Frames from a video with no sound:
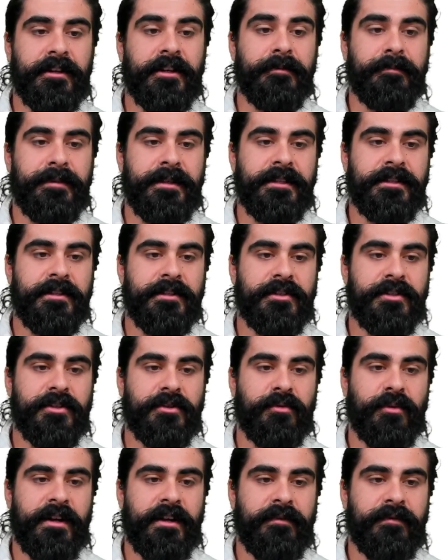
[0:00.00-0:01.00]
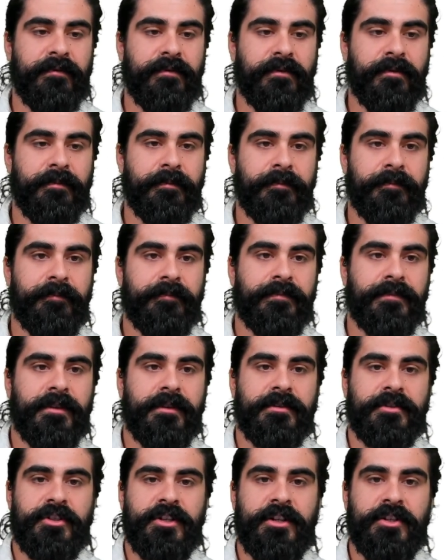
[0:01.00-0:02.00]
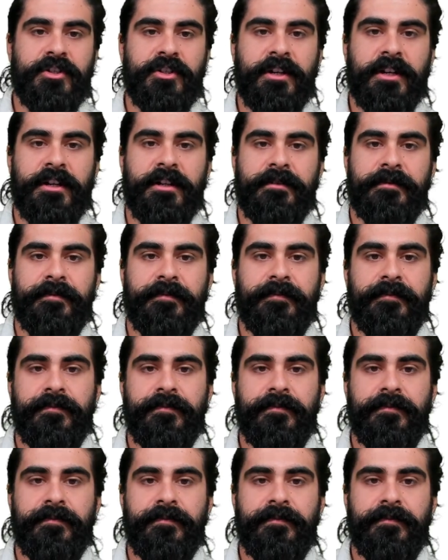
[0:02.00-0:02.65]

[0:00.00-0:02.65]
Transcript: completed square form. Change color.